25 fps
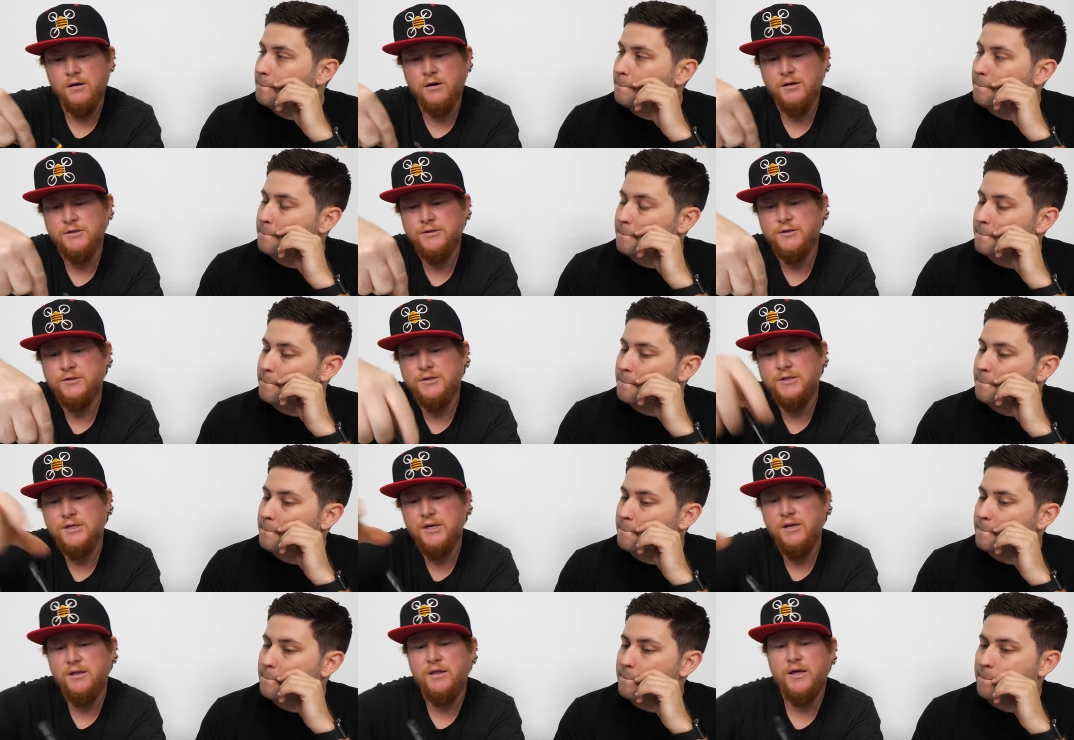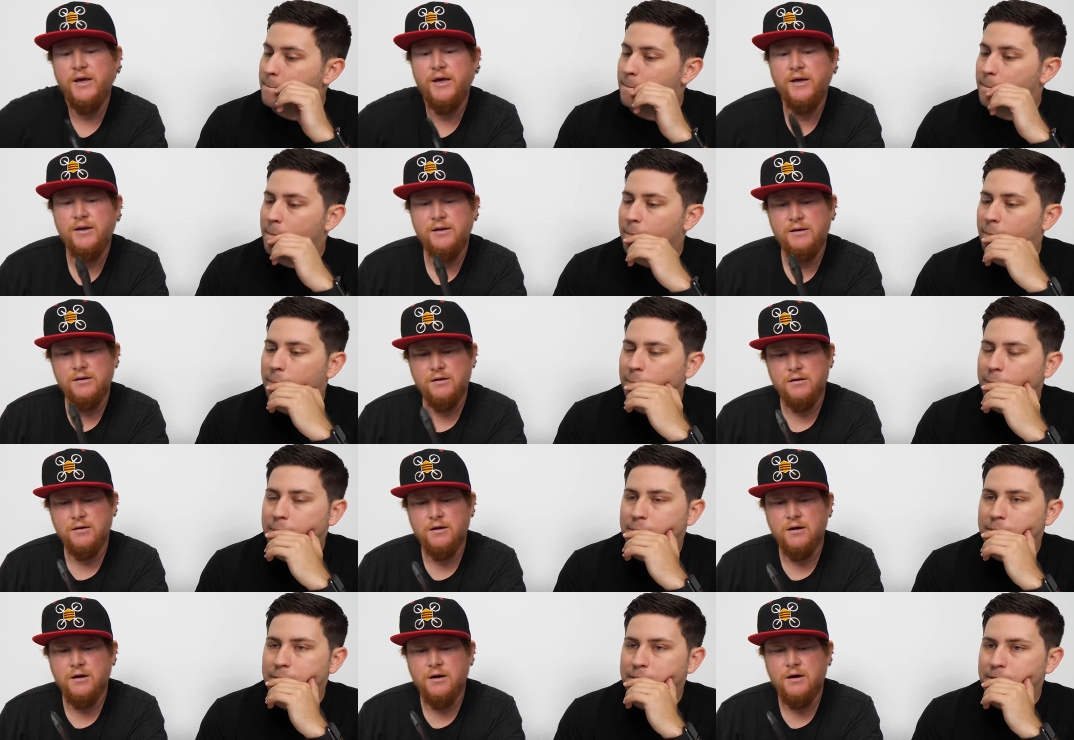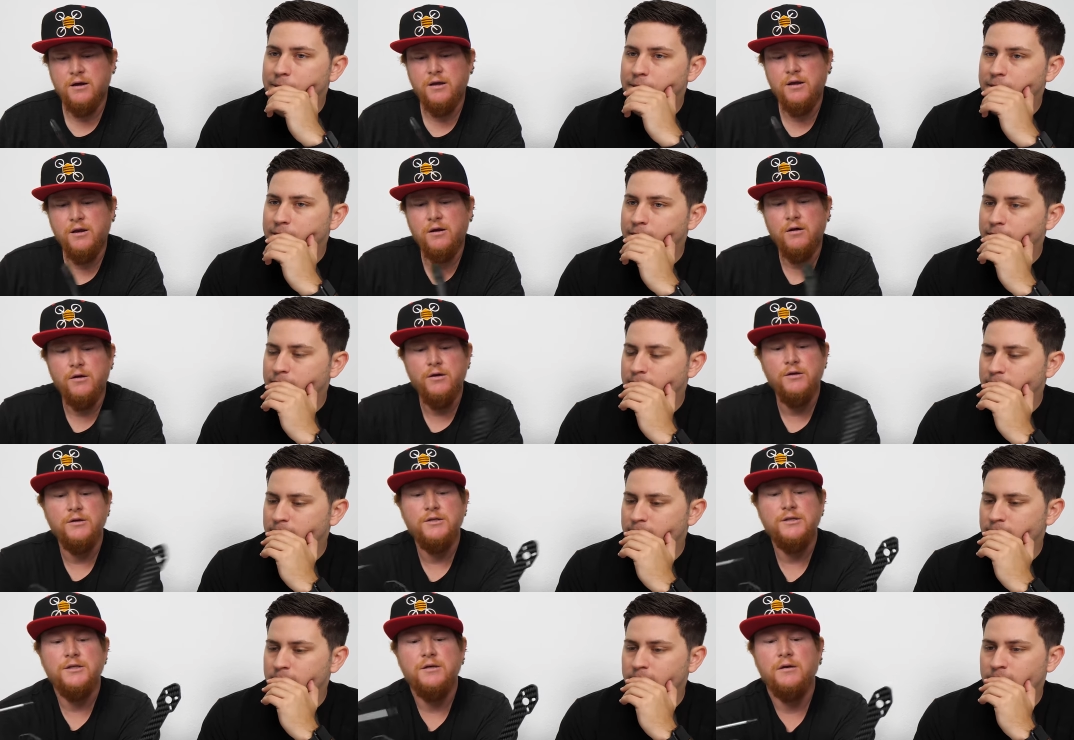Speaker 1: can also see that, uh, you
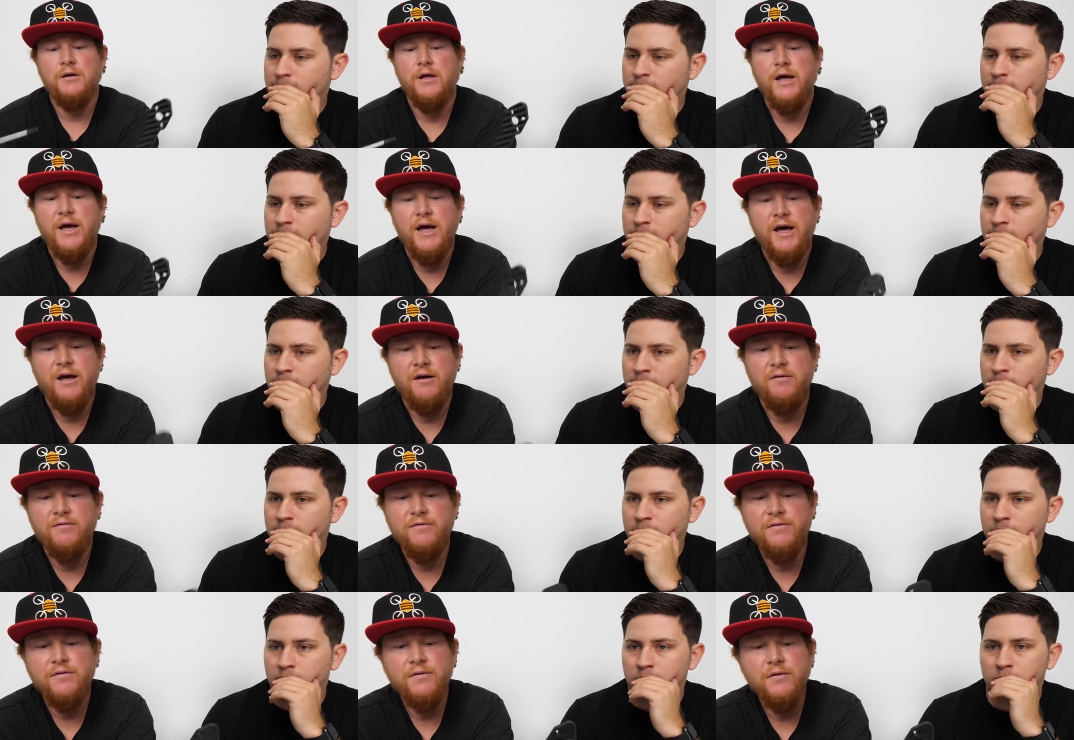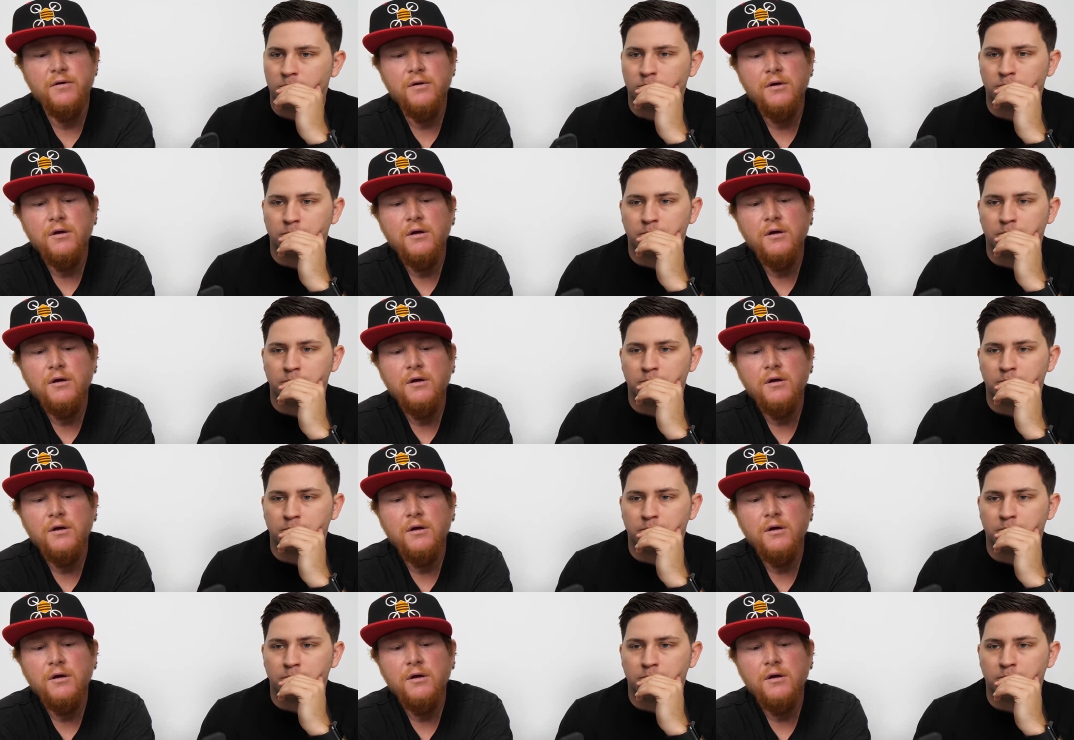know, you still have